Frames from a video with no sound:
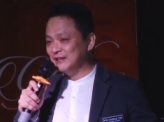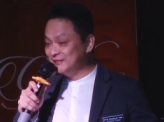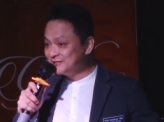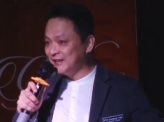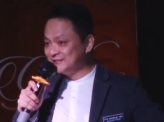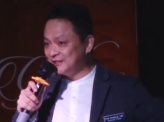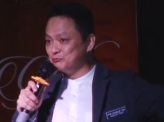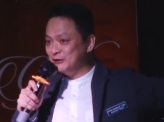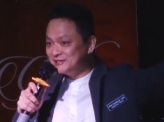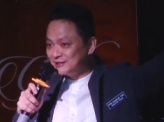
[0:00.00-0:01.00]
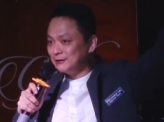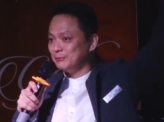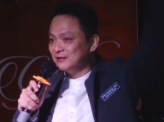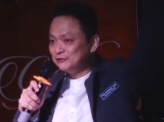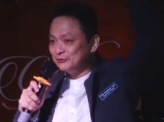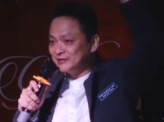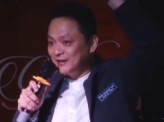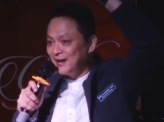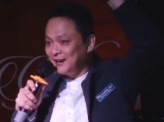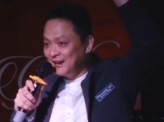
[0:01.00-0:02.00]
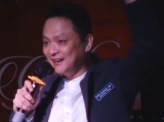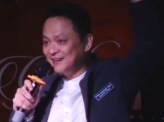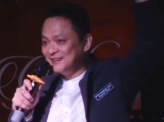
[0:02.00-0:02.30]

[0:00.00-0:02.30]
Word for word: Is it, is it reasonable to say that?